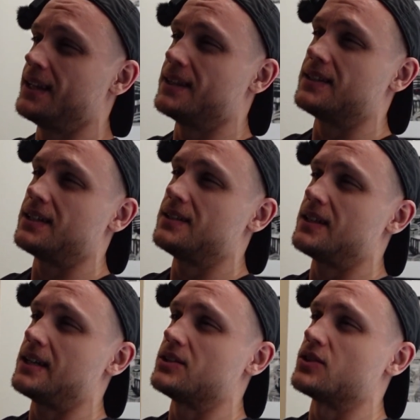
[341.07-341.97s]
This is
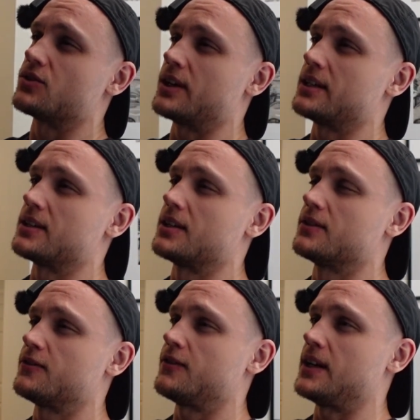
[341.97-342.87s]
a strength
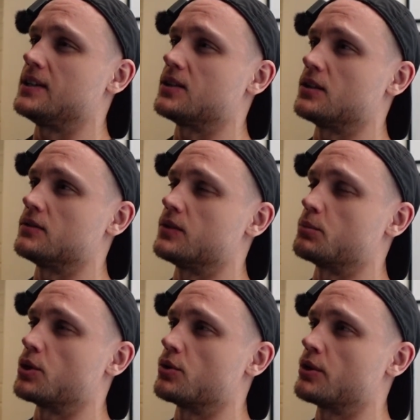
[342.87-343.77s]
phase of the
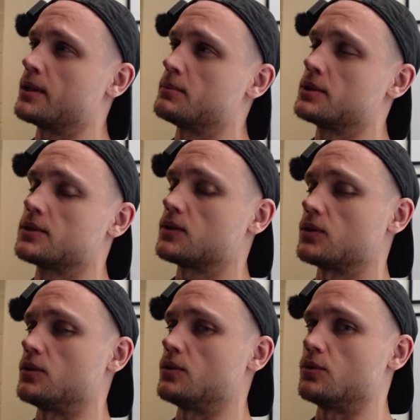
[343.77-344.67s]
program,
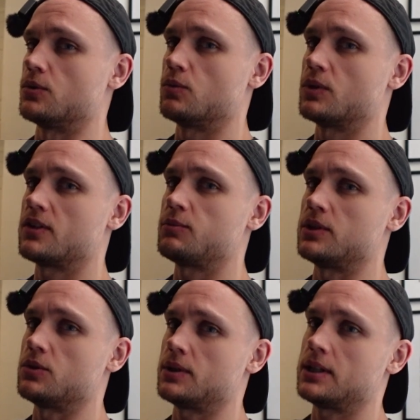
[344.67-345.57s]
so what I've been
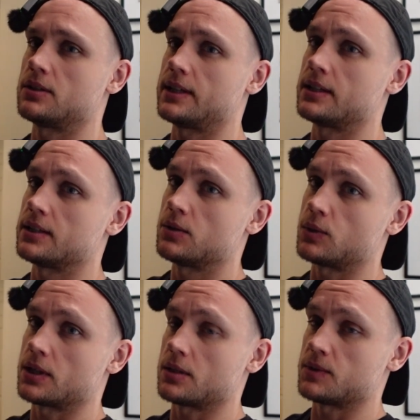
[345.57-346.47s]
doing here lately
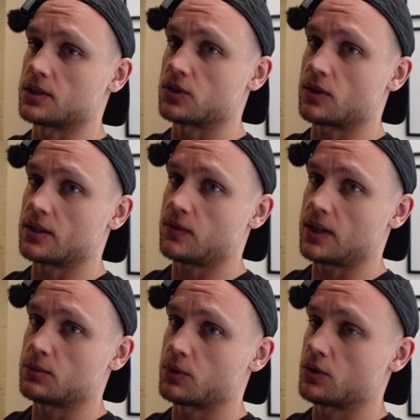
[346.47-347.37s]
when it comes to strength
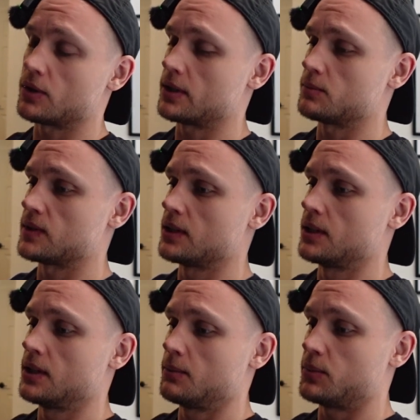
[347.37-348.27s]
phase programs,
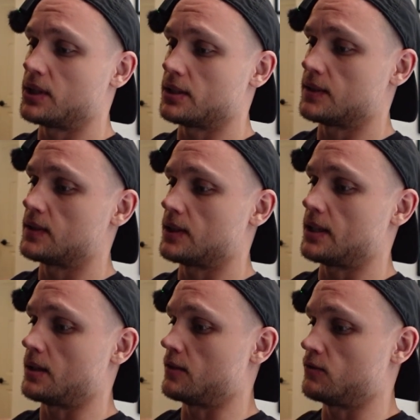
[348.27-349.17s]
because
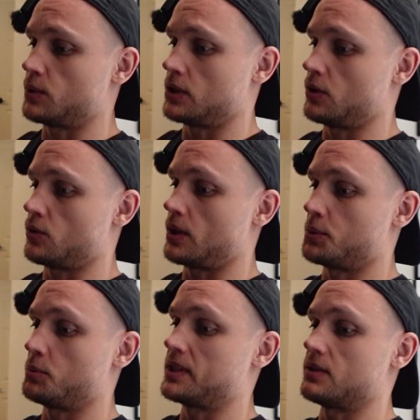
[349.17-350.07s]
I've been,
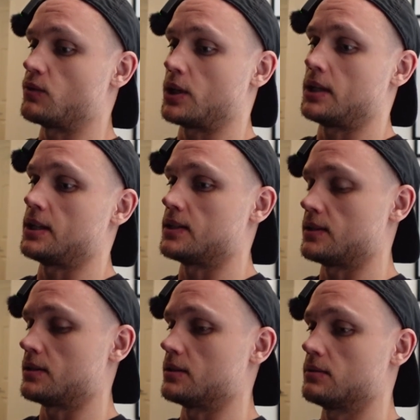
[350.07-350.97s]
implementing running
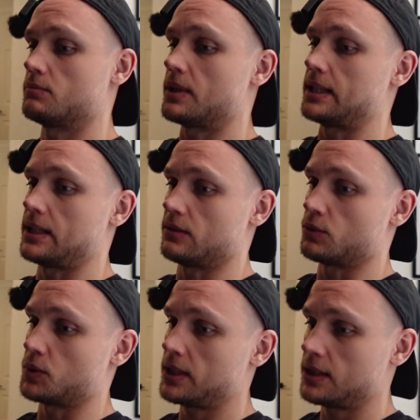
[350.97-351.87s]
into my daily
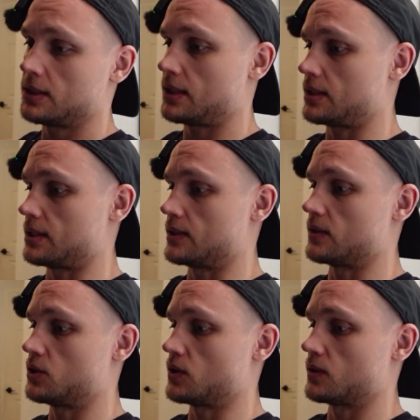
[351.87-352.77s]
routine,
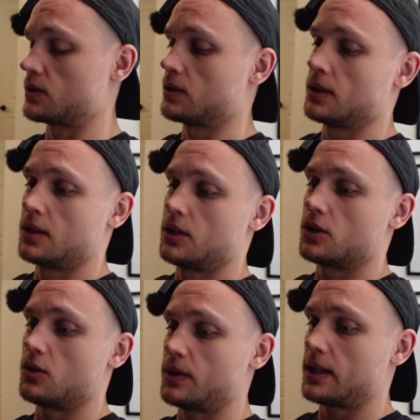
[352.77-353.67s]
is just
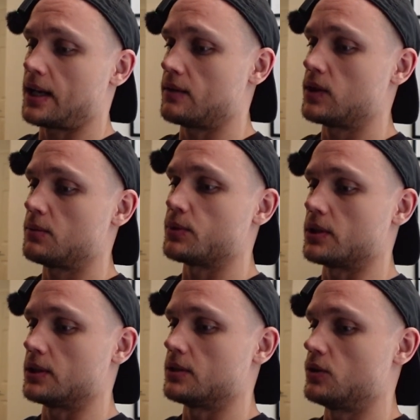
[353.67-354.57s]
going heavy
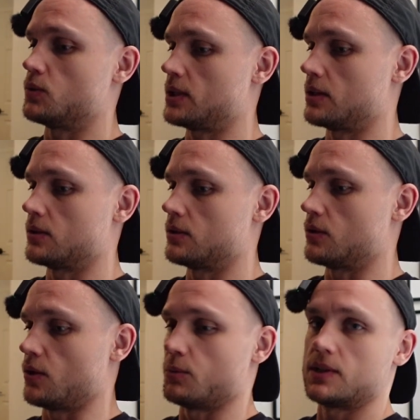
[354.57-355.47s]
but using
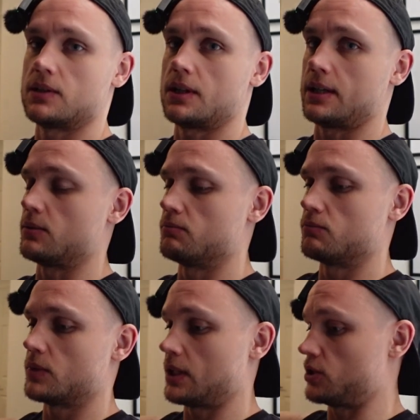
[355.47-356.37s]
no, like
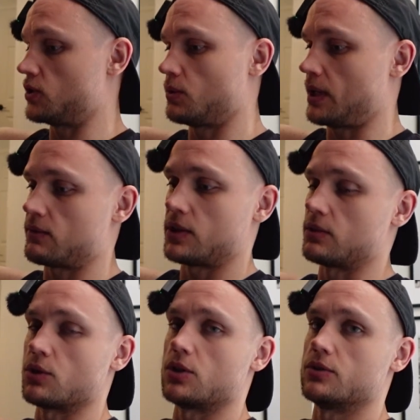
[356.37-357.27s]
just doing everything
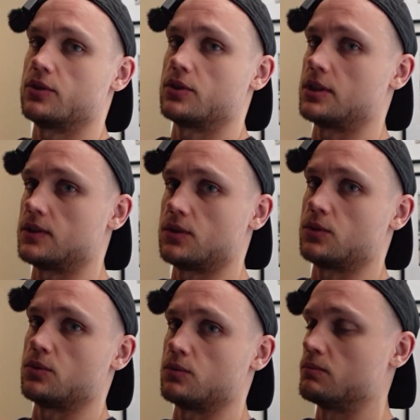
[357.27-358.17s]
raw. There is
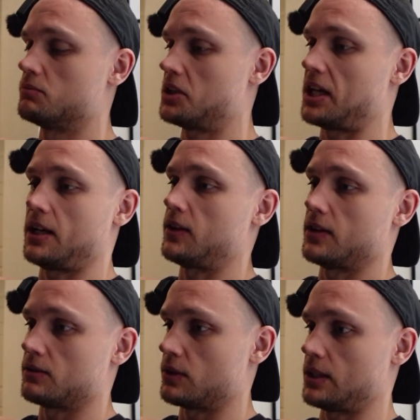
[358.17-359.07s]
no
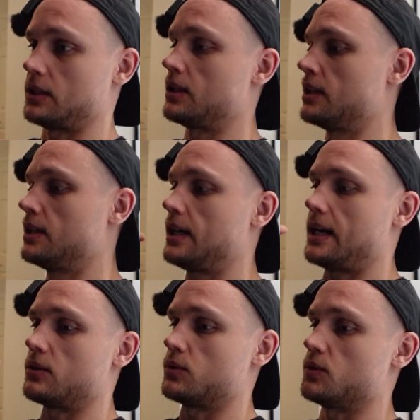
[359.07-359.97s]
anything, right? I
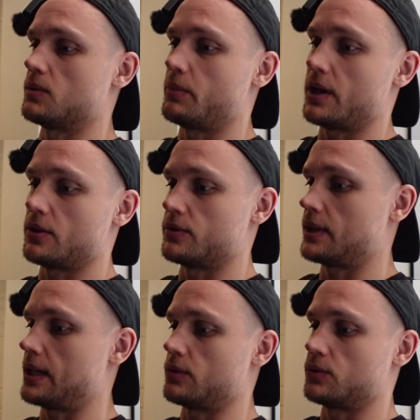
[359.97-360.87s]
don't use a belt,
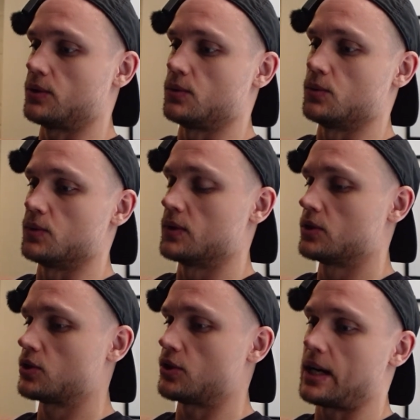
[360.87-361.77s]
I don't use
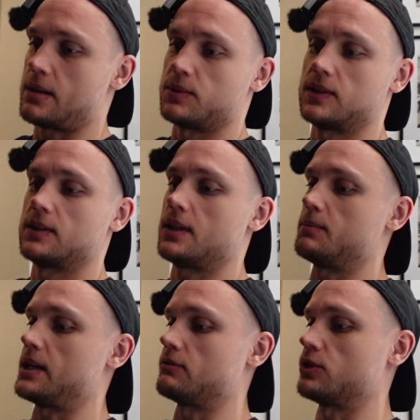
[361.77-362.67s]
straps, I'm
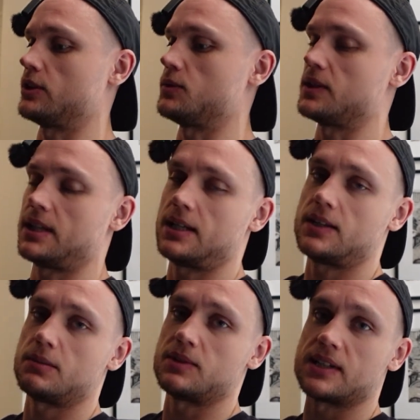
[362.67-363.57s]
not really using
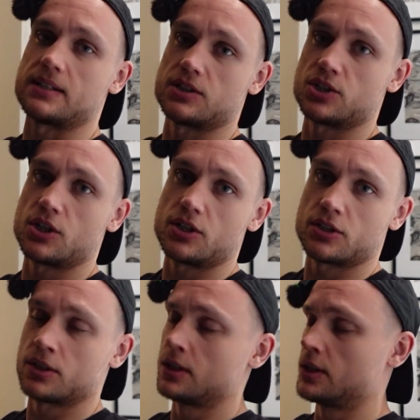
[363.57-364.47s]
anything besides chalk.